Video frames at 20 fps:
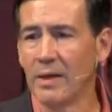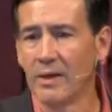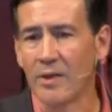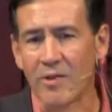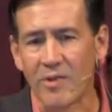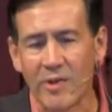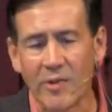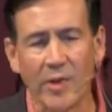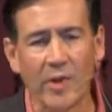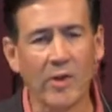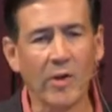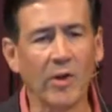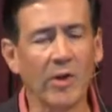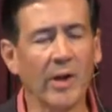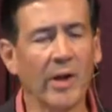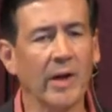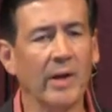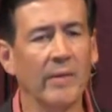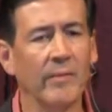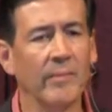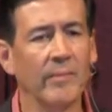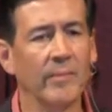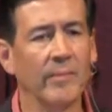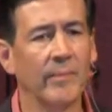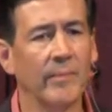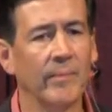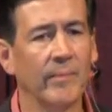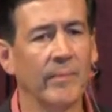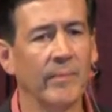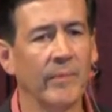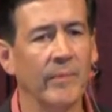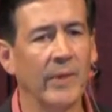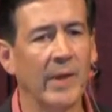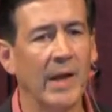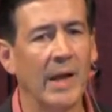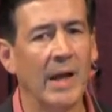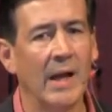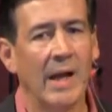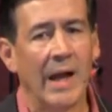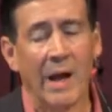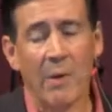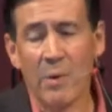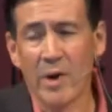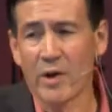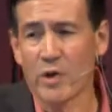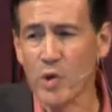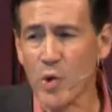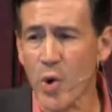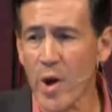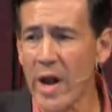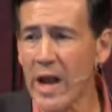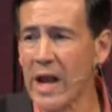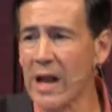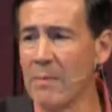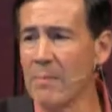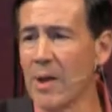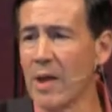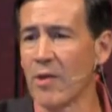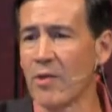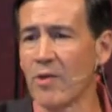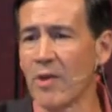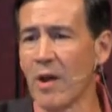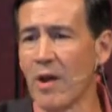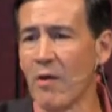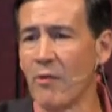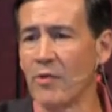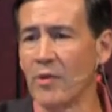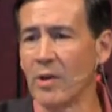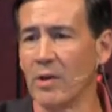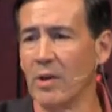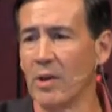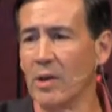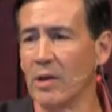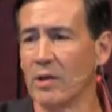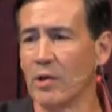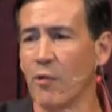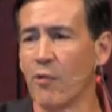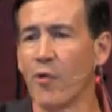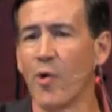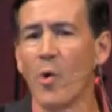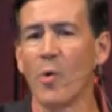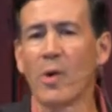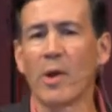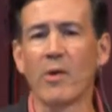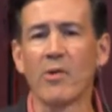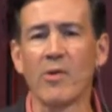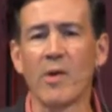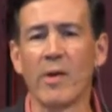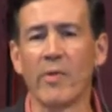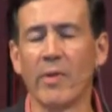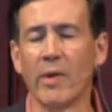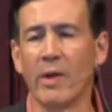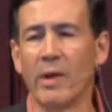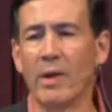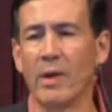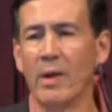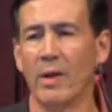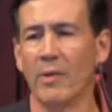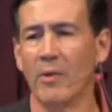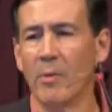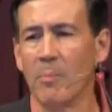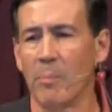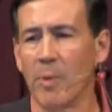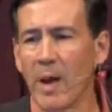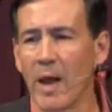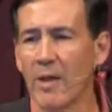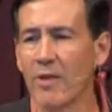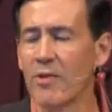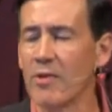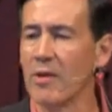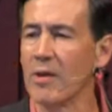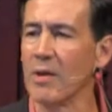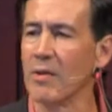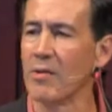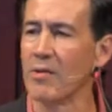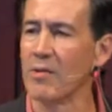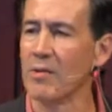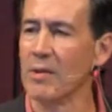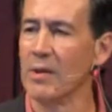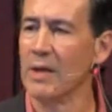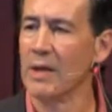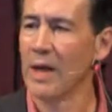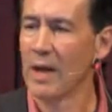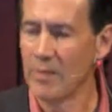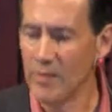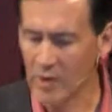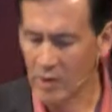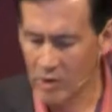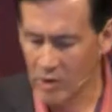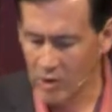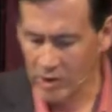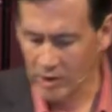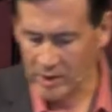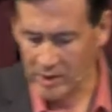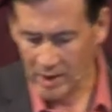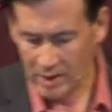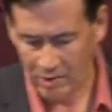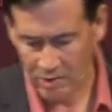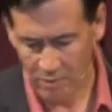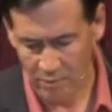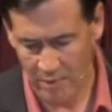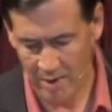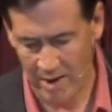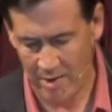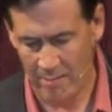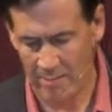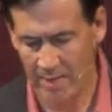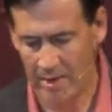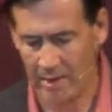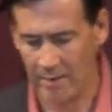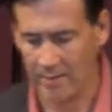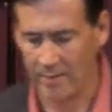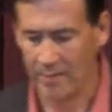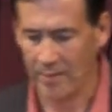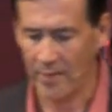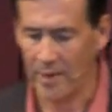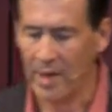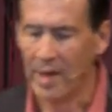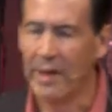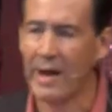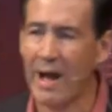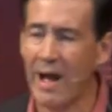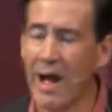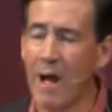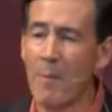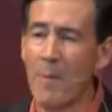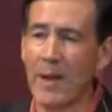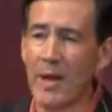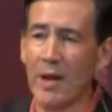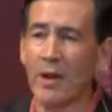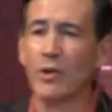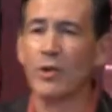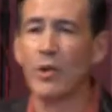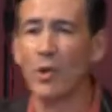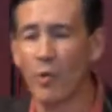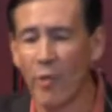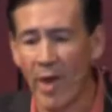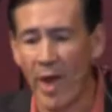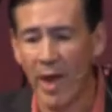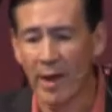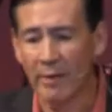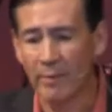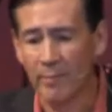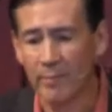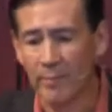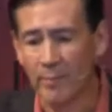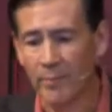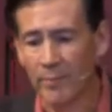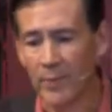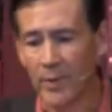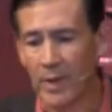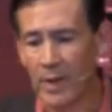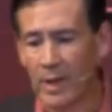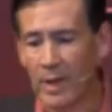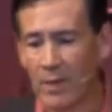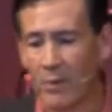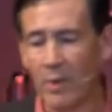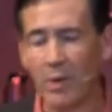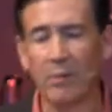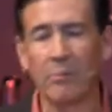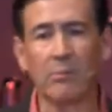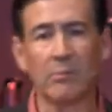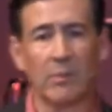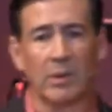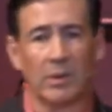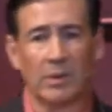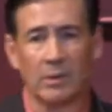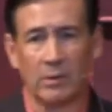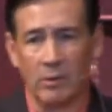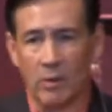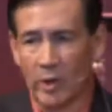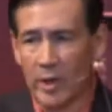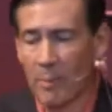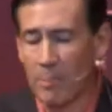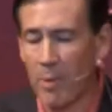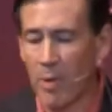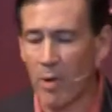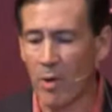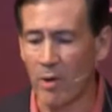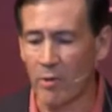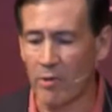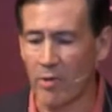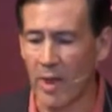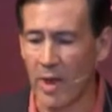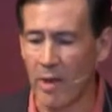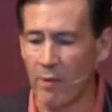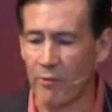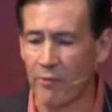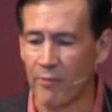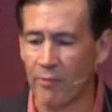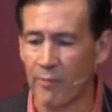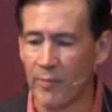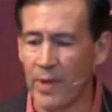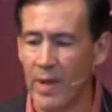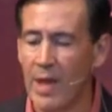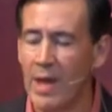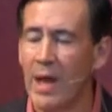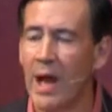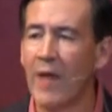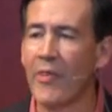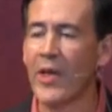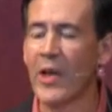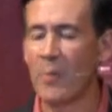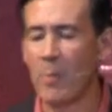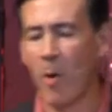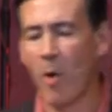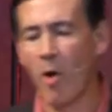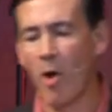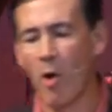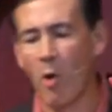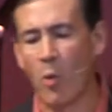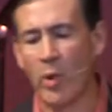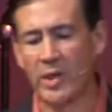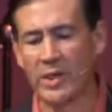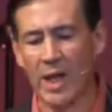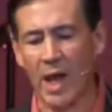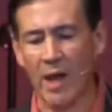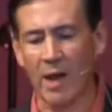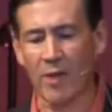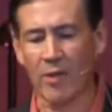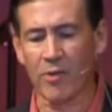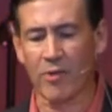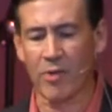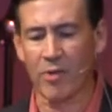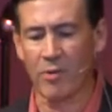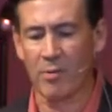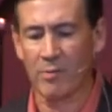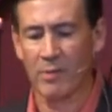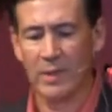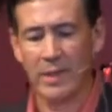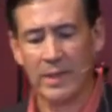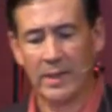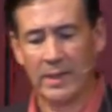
to see the good. I want to train myself to, to focus on the, the blessings and the goodness around me. Now, how am I going to do that? Well, look at Paul's life. I think Paul would tell us to